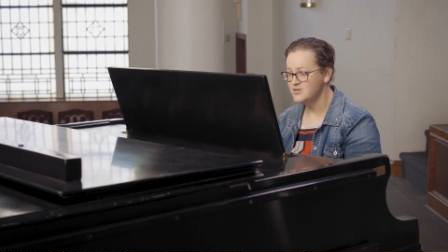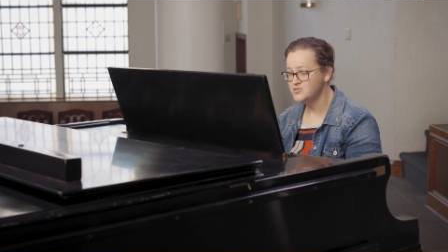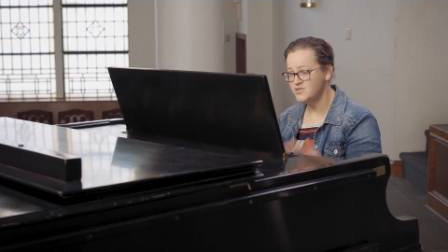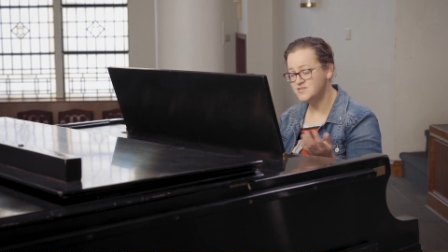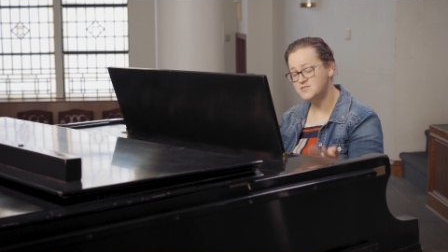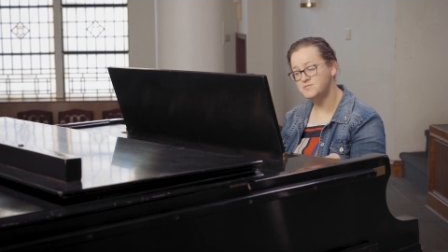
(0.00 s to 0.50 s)

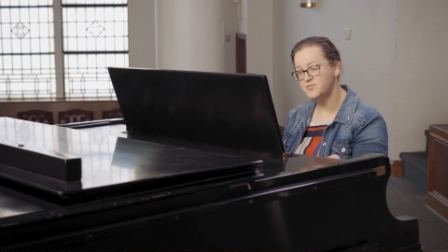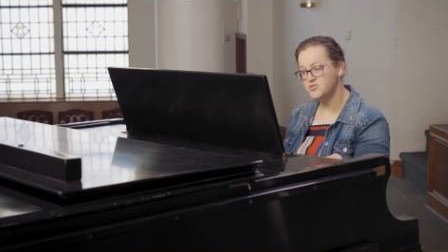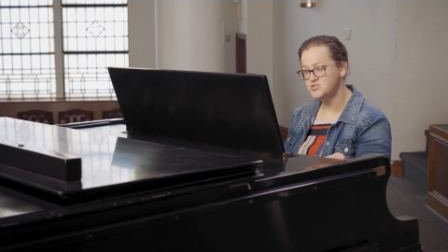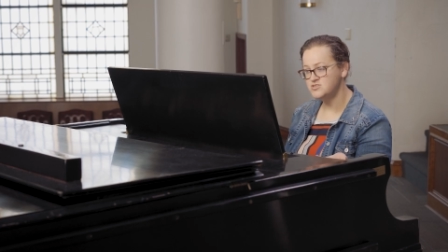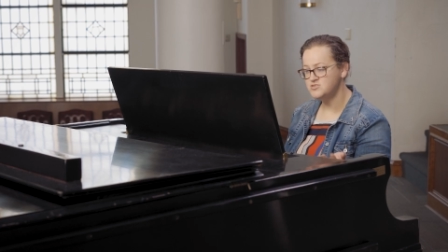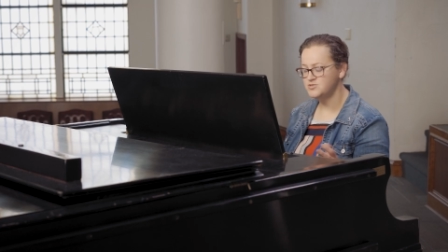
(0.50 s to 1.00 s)
So this is
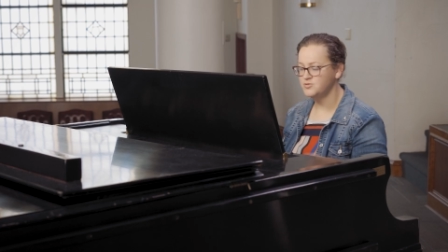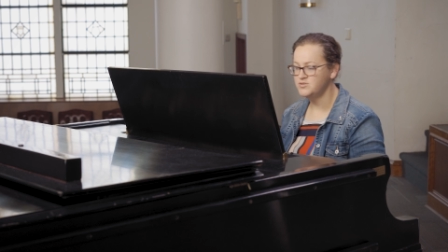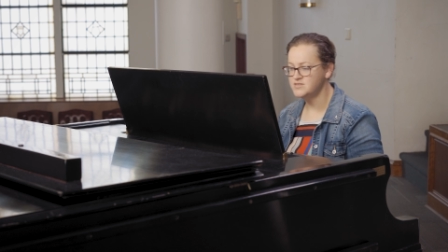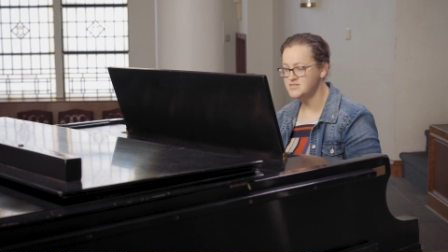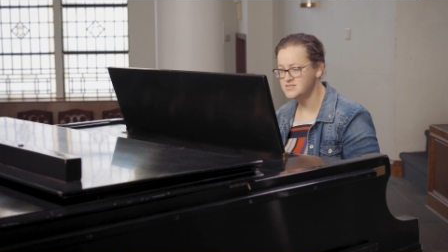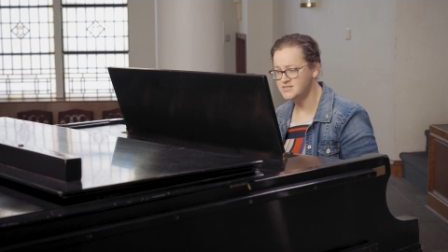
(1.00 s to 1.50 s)
version 2.
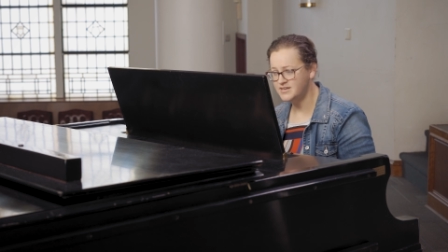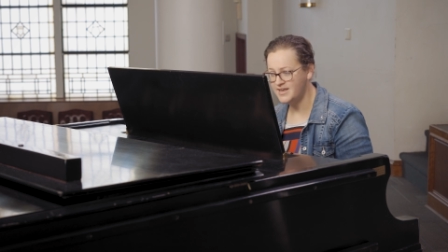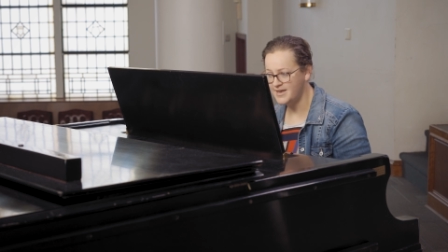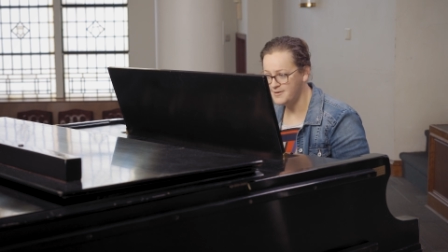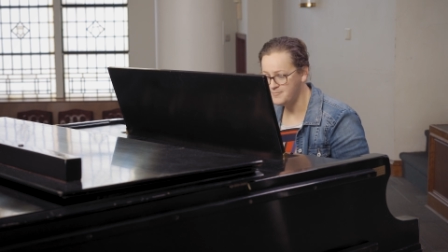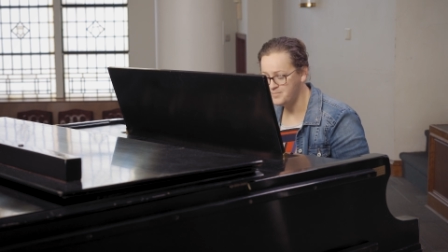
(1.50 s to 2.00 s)
This is the
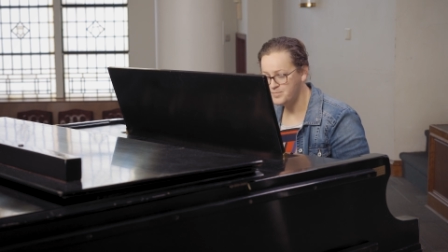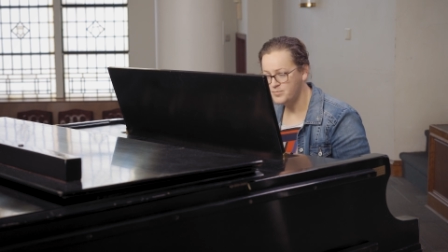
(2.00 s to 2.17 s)
day.